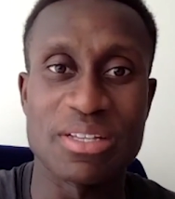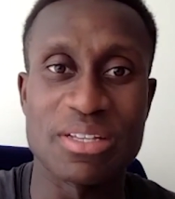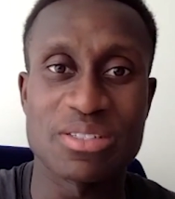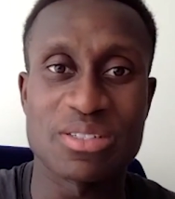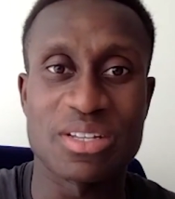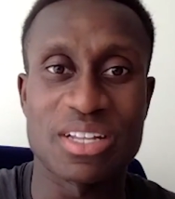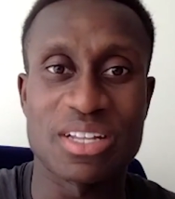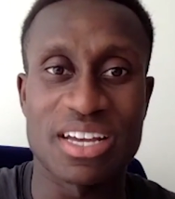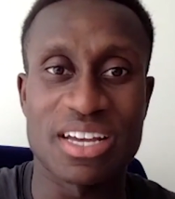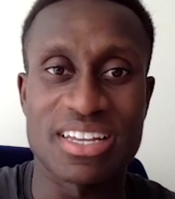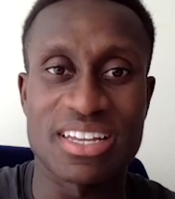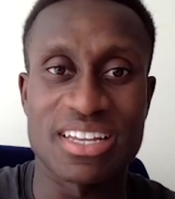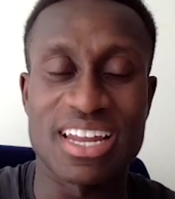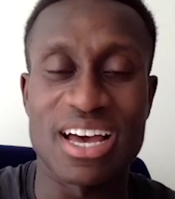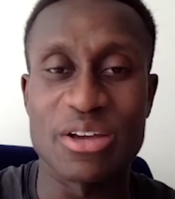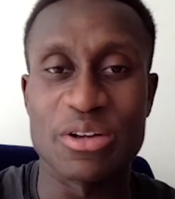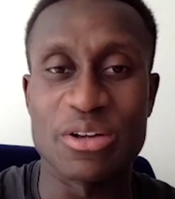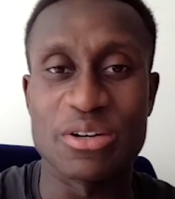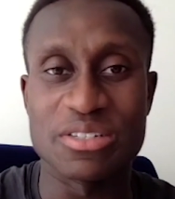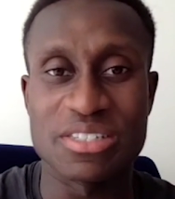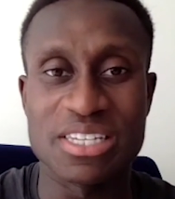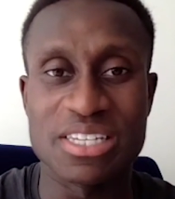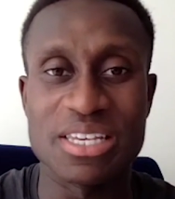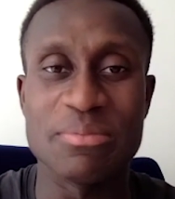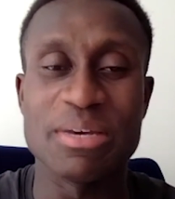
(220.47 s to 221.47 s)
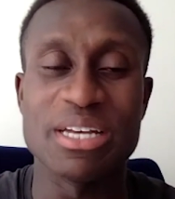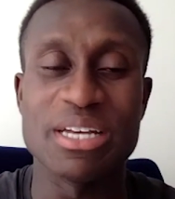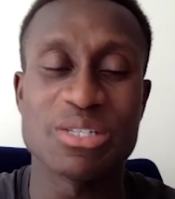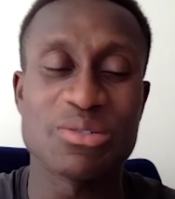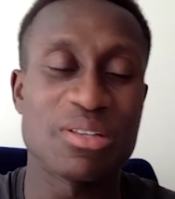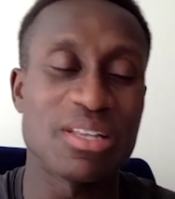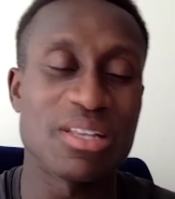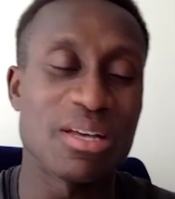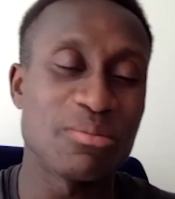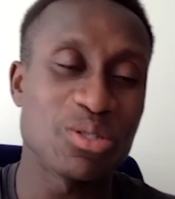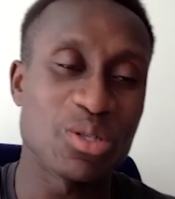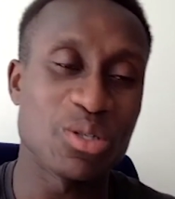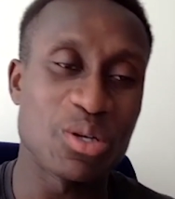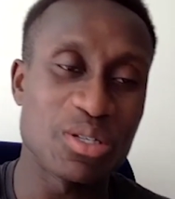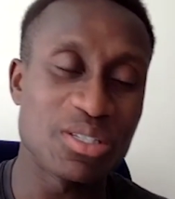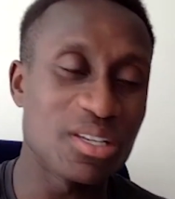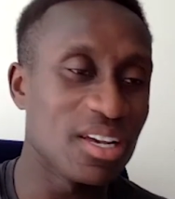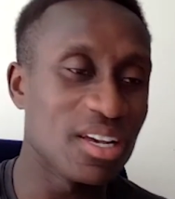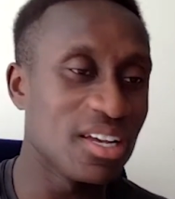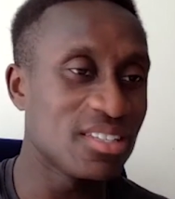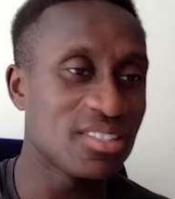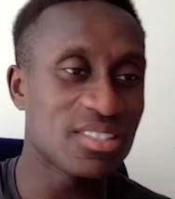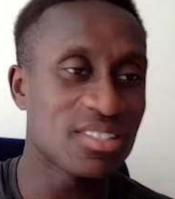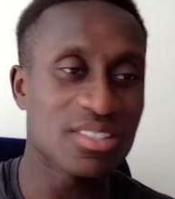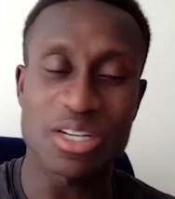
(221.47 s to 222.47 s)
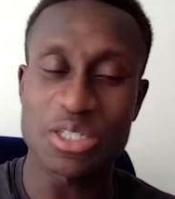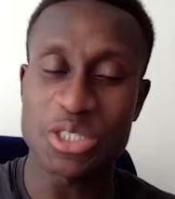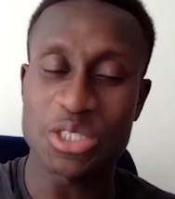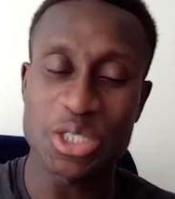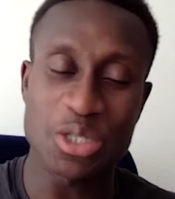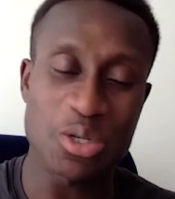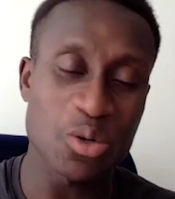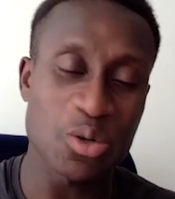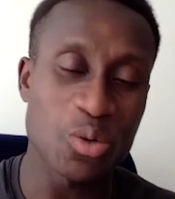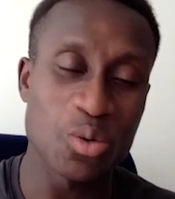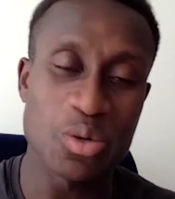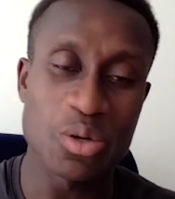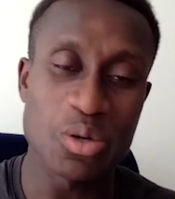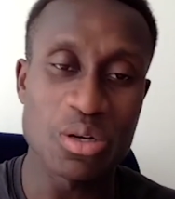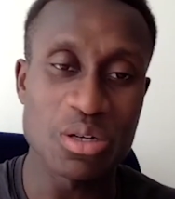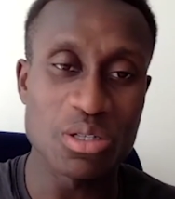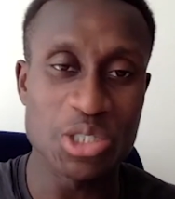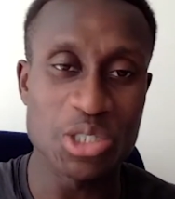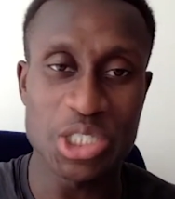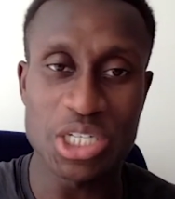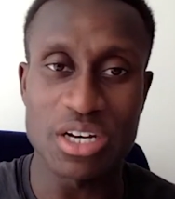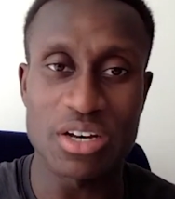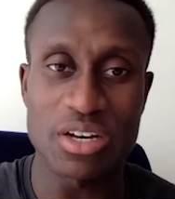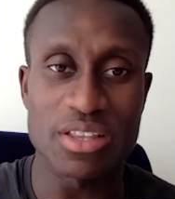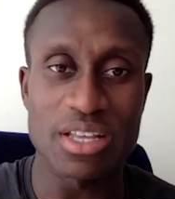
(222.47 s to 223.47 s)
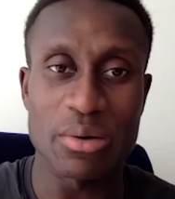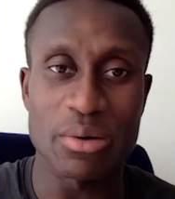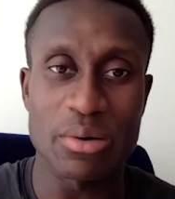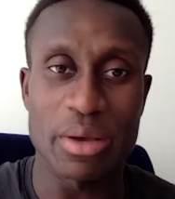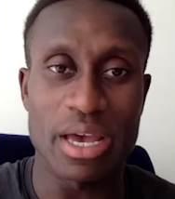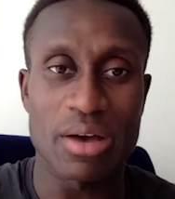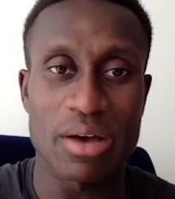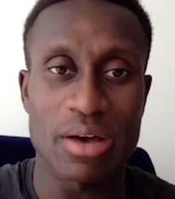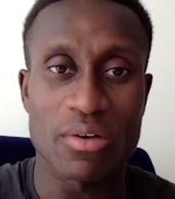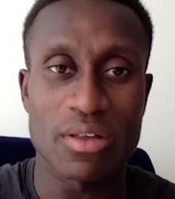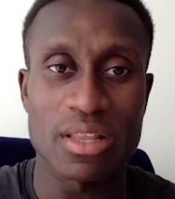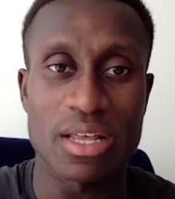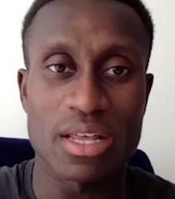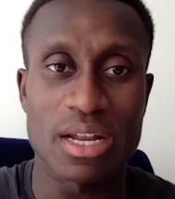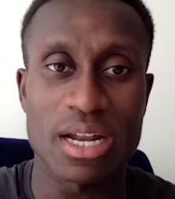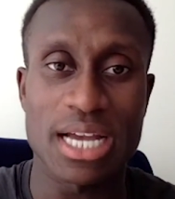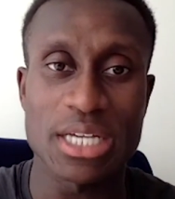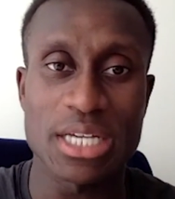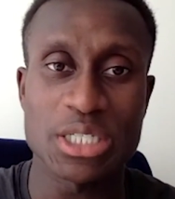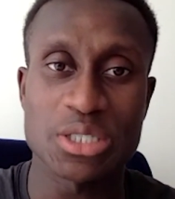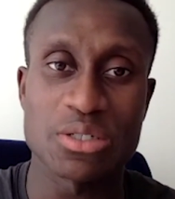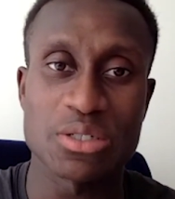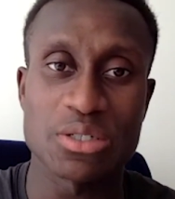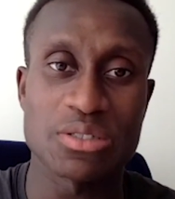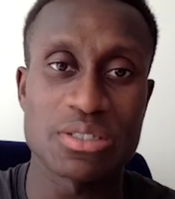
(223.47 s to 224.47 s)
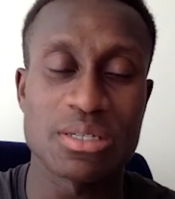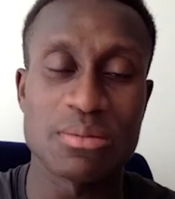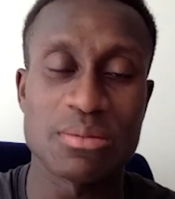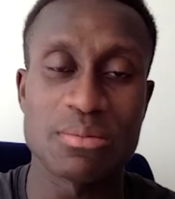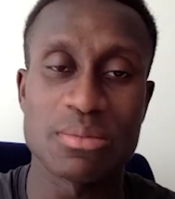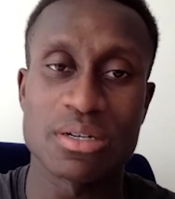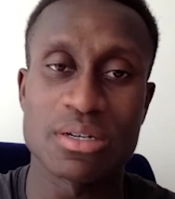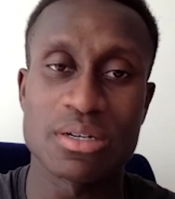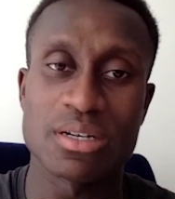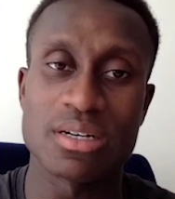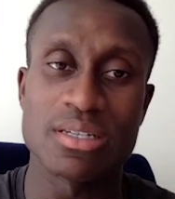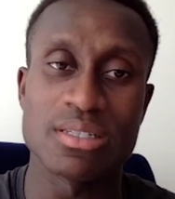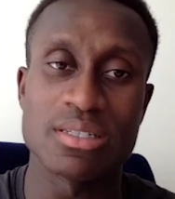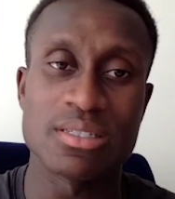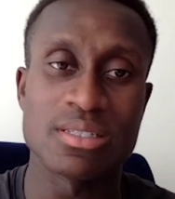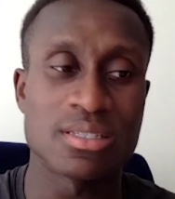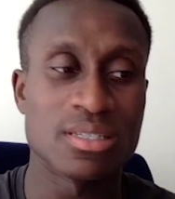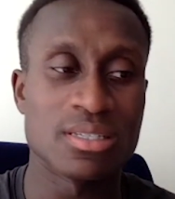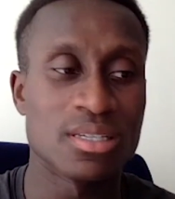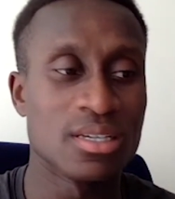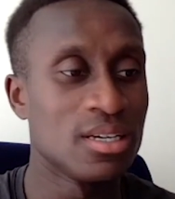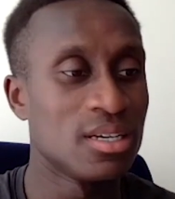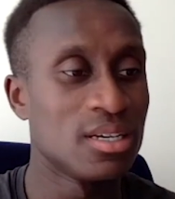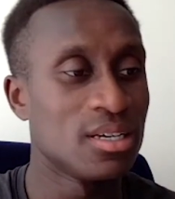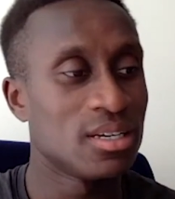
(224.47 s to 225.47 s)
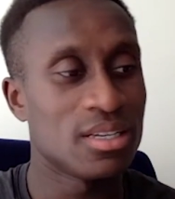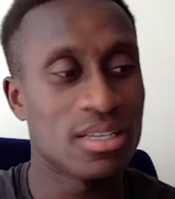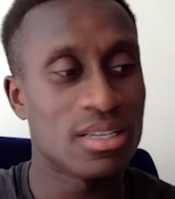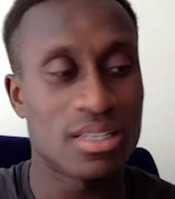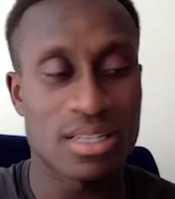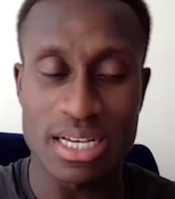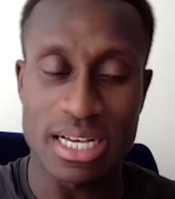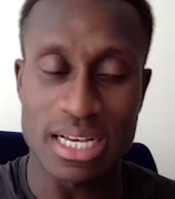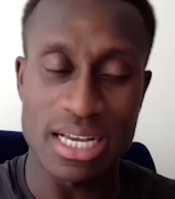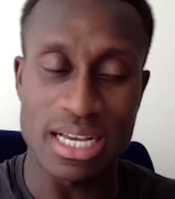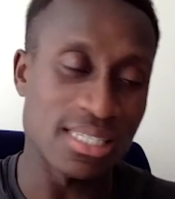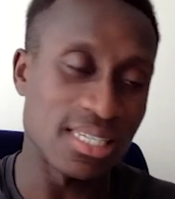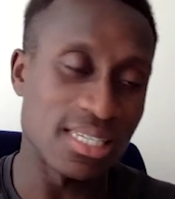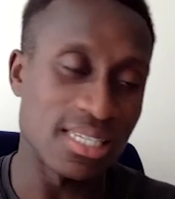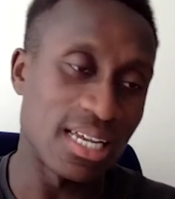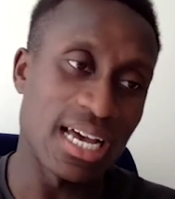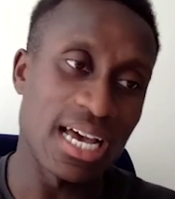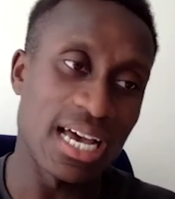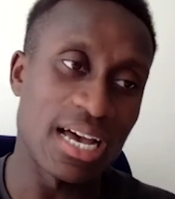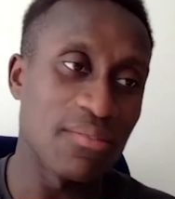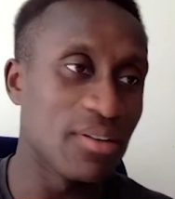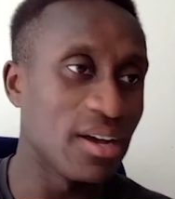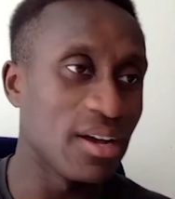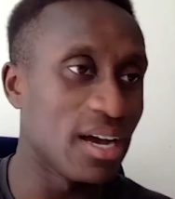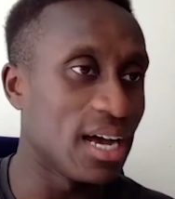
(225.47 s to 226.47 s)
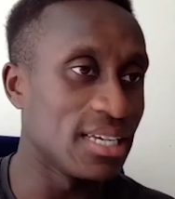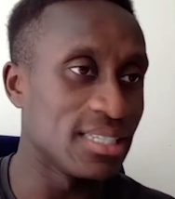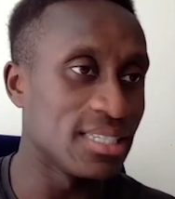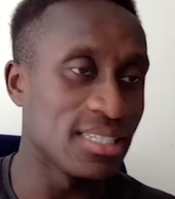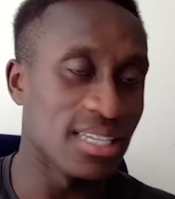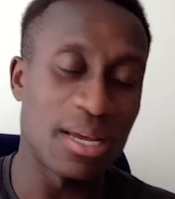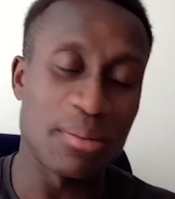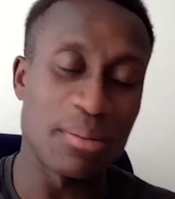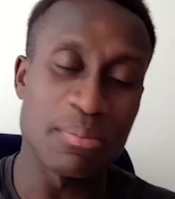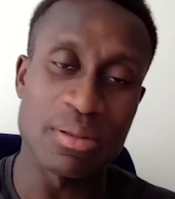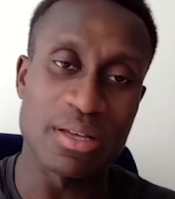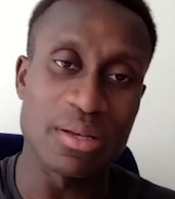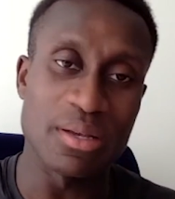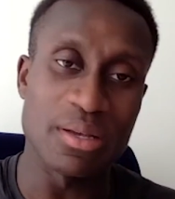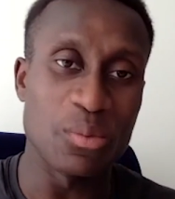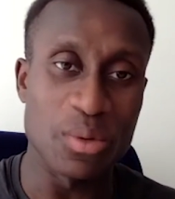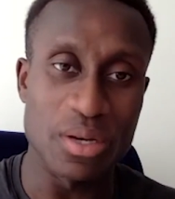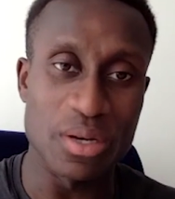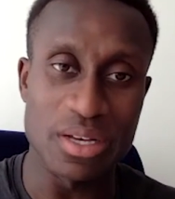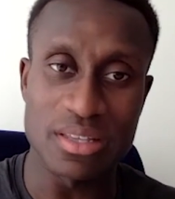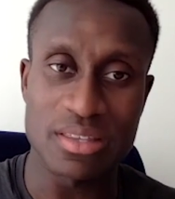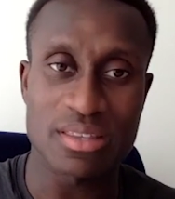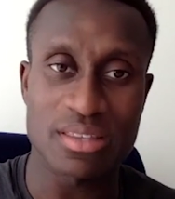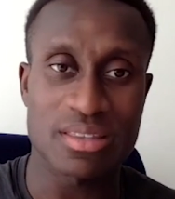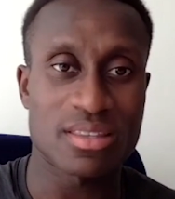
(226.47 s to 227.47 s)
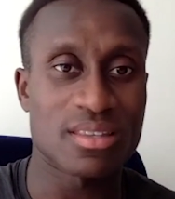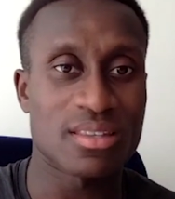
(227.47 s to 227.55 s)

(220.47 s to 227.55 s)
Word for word: So like now you're teammates with them. So it's such a cool gel that we have on the national team because, like I said, I have guys that I played with,